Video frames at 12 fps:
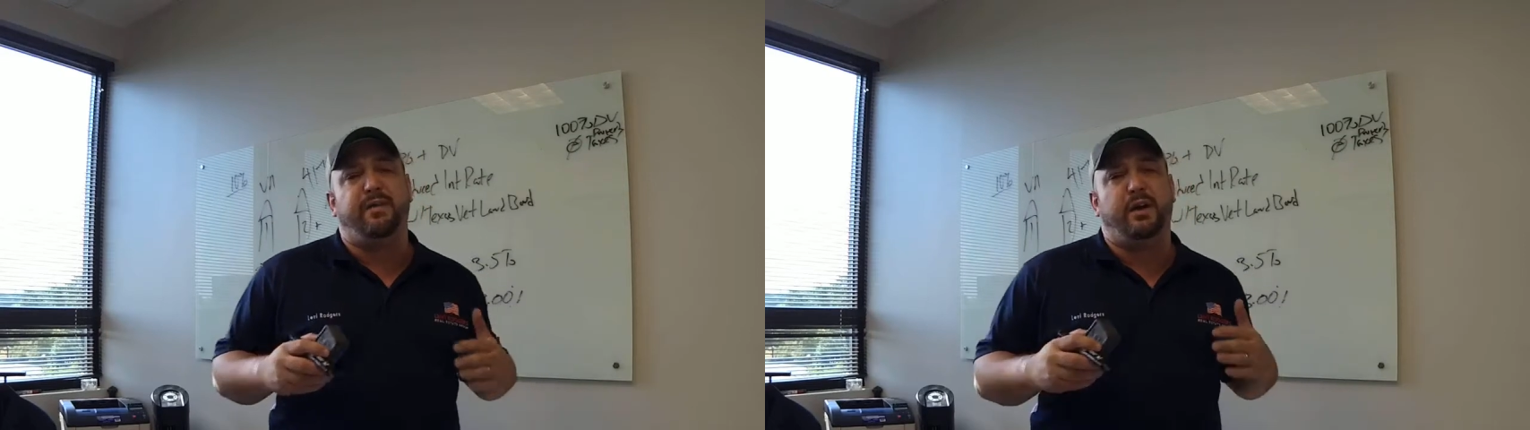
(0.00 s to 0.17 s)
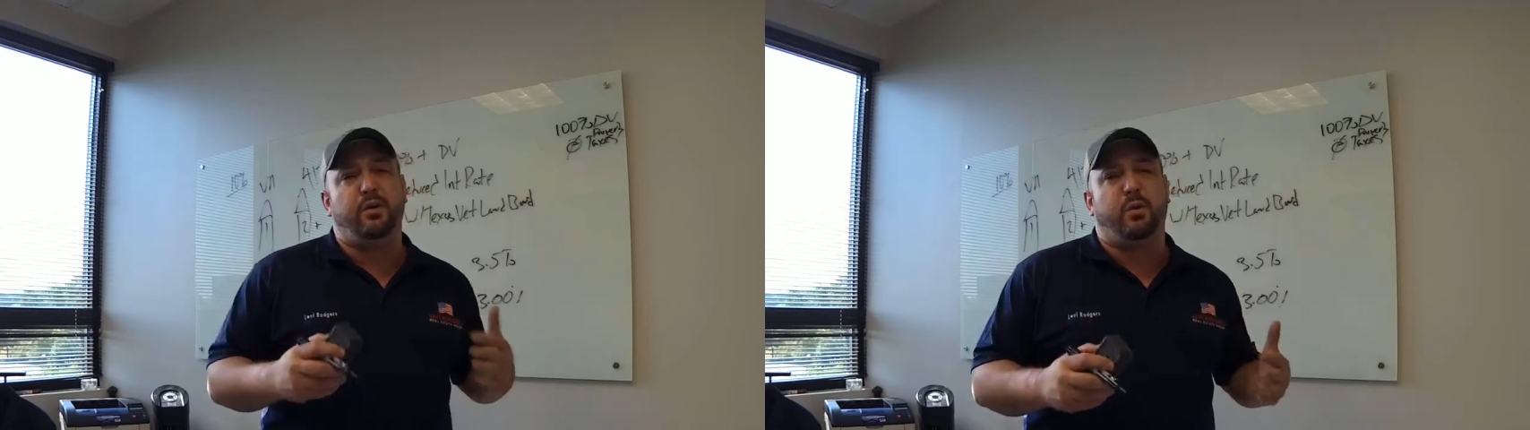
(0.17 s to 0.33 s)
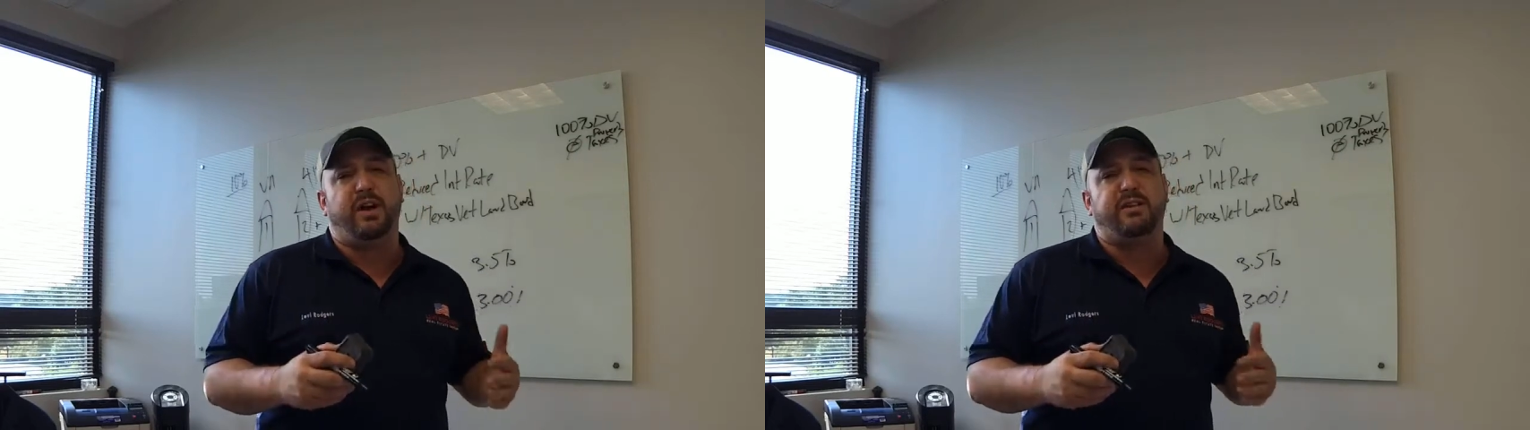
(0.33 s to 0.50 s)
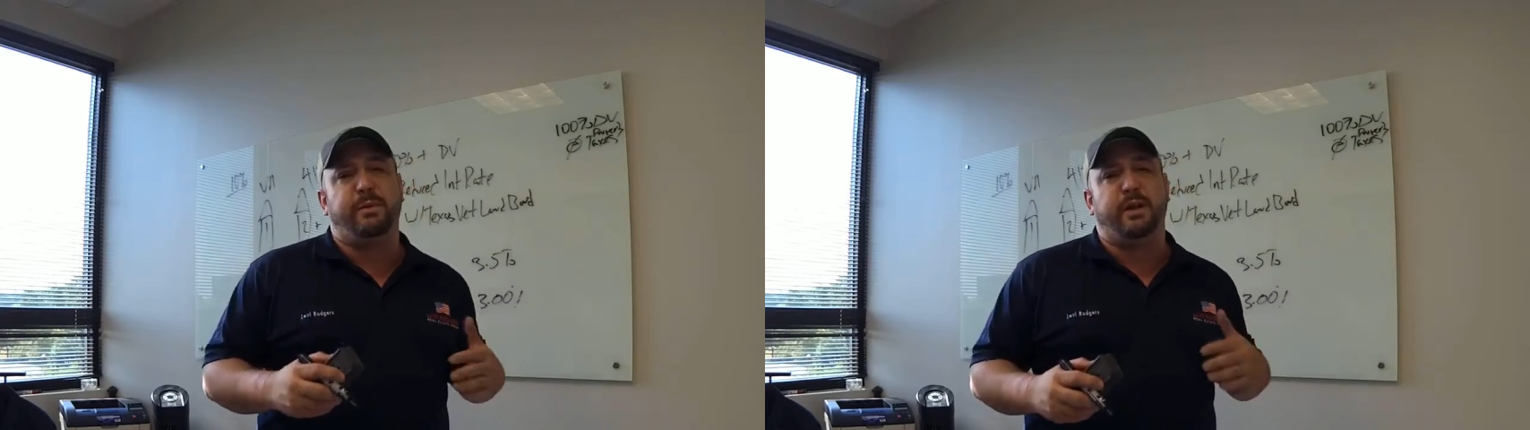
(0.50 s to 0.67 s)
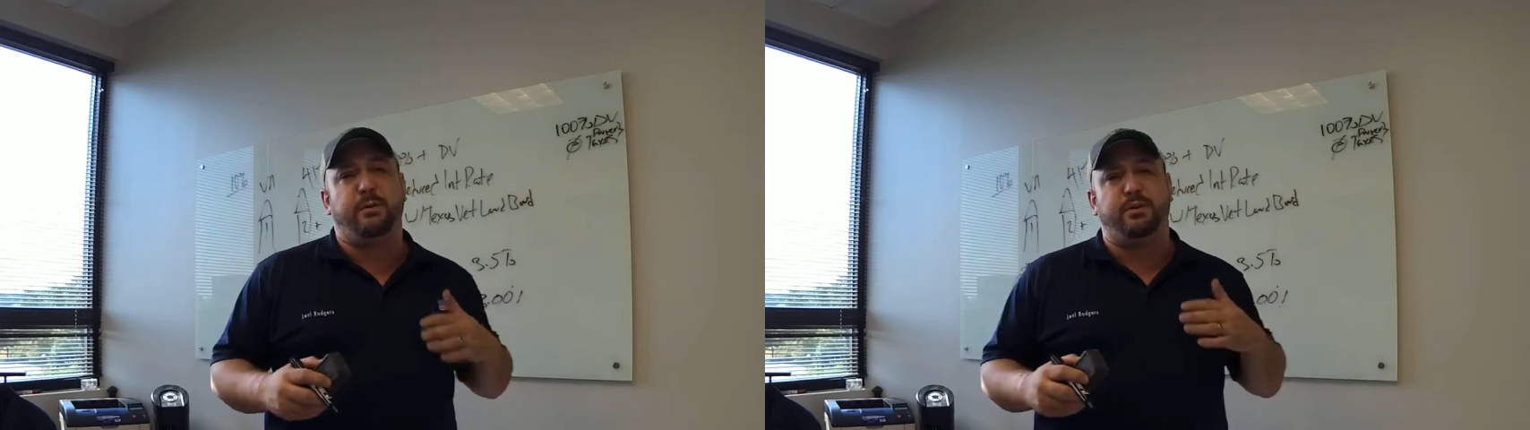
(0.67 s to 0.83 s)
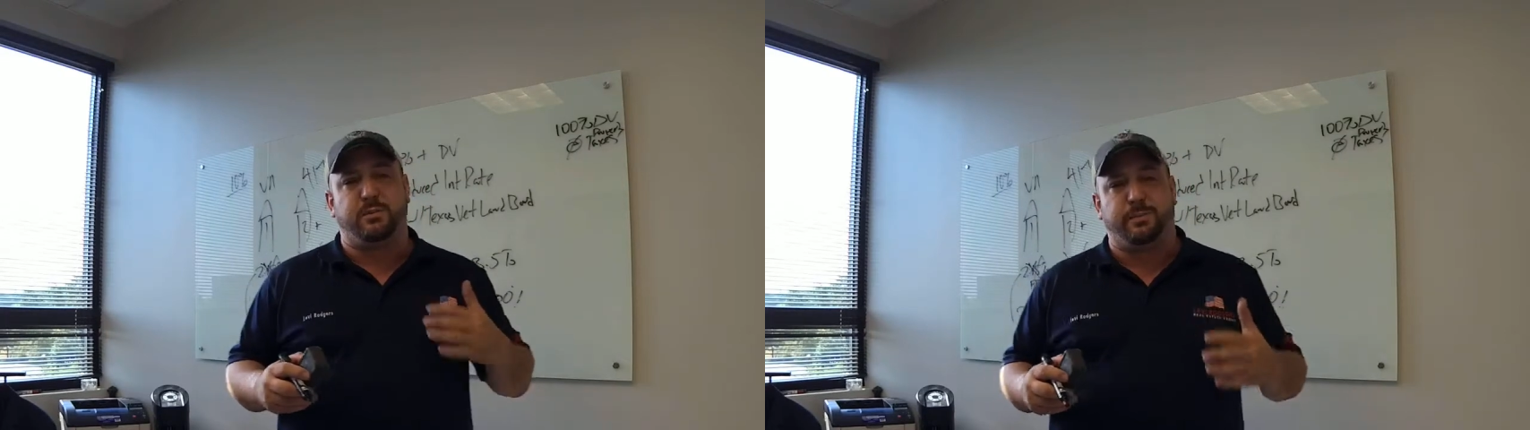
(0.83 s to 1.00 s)
otherwise been
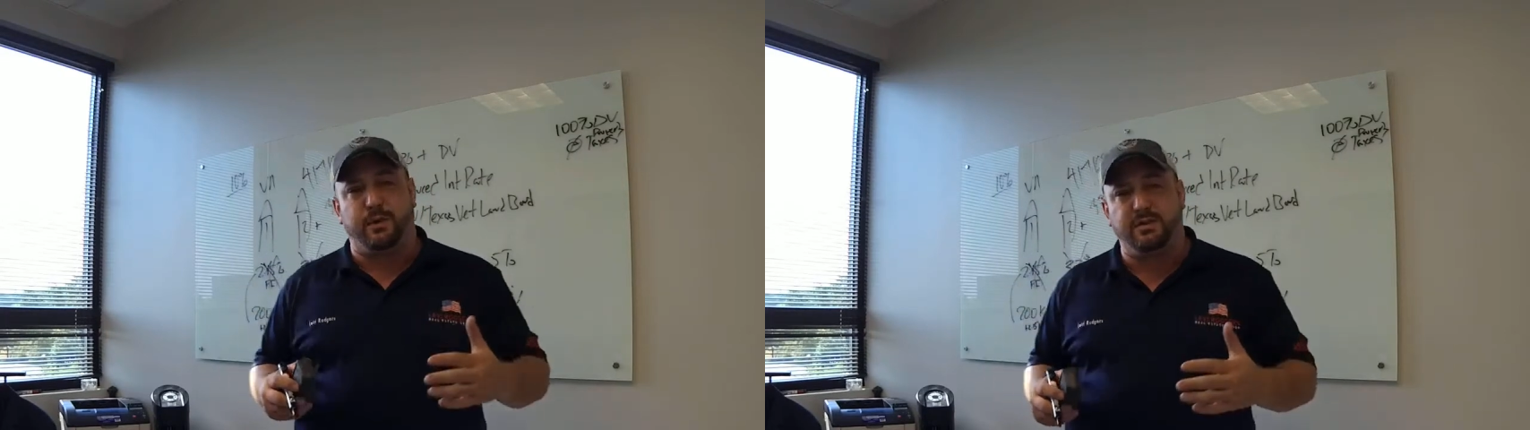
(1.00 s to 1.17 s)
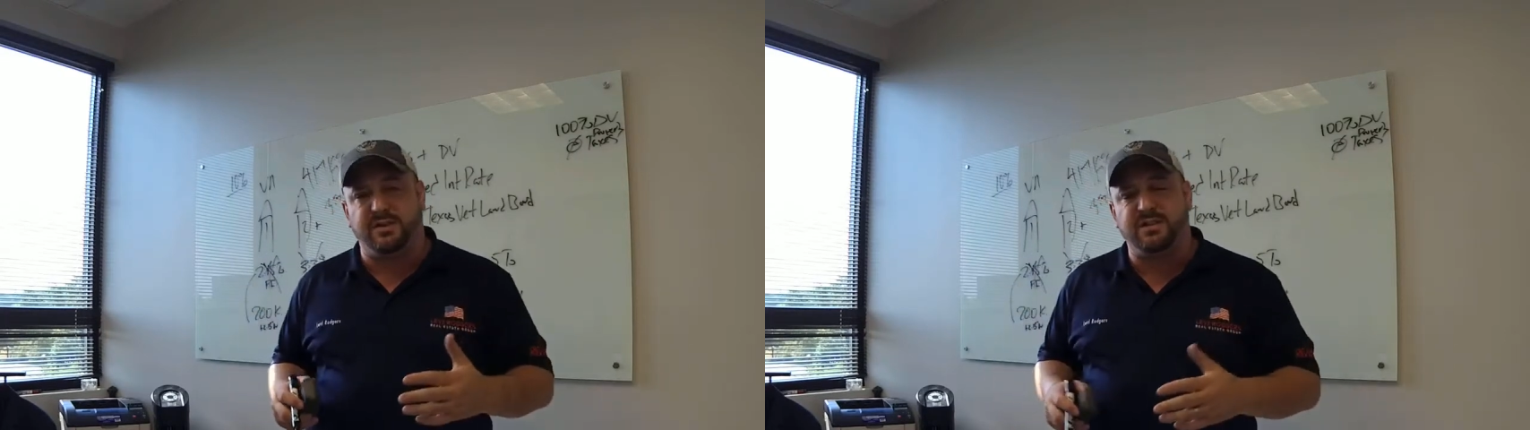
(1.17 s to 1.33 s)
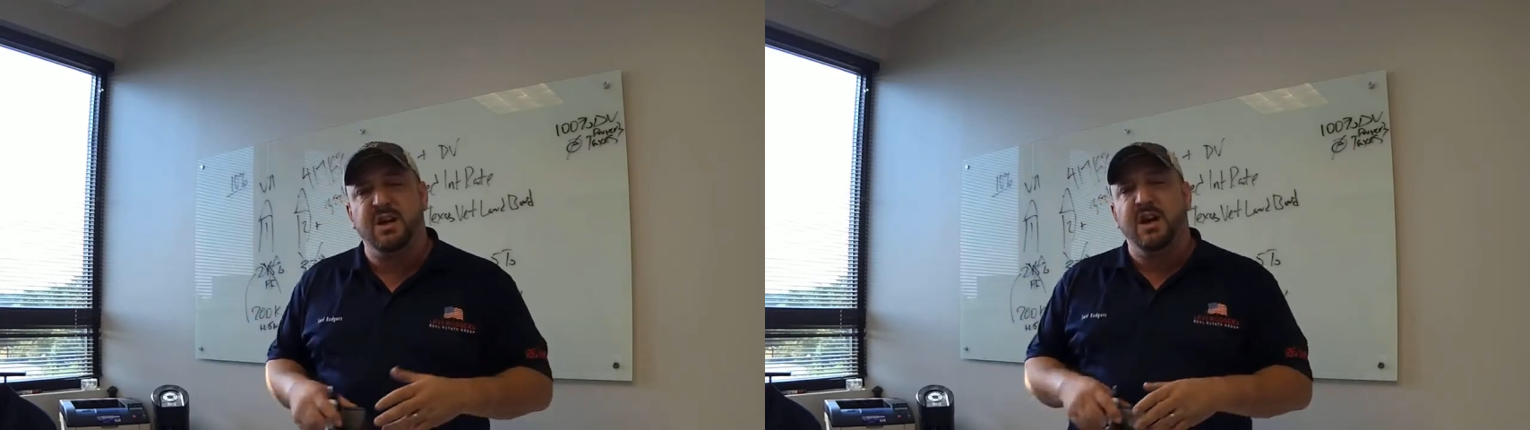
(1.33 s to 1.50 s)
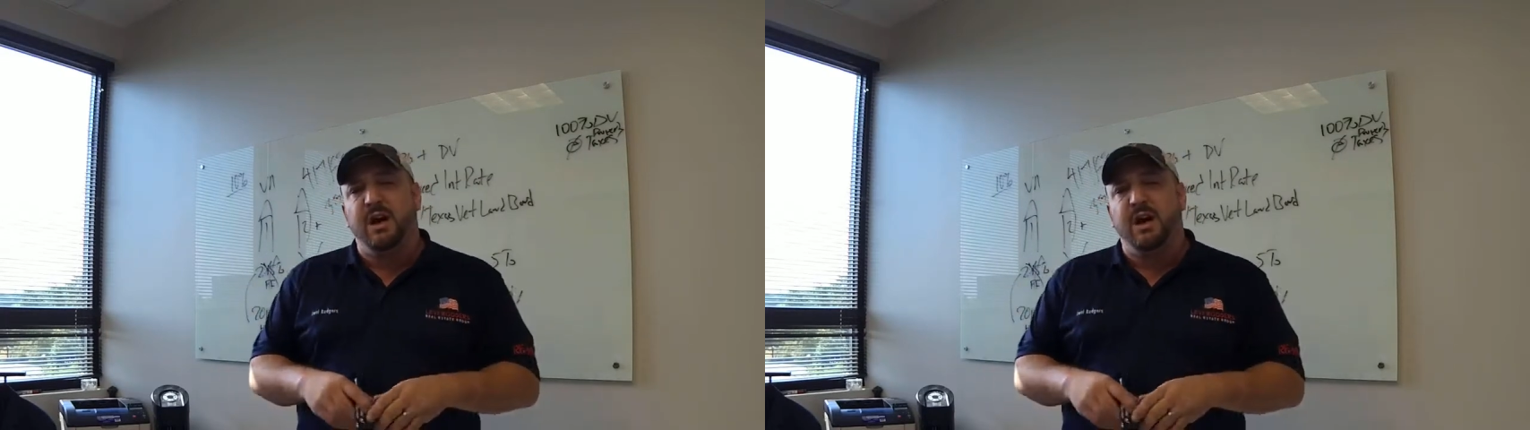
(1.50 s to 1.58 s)
able to purchase.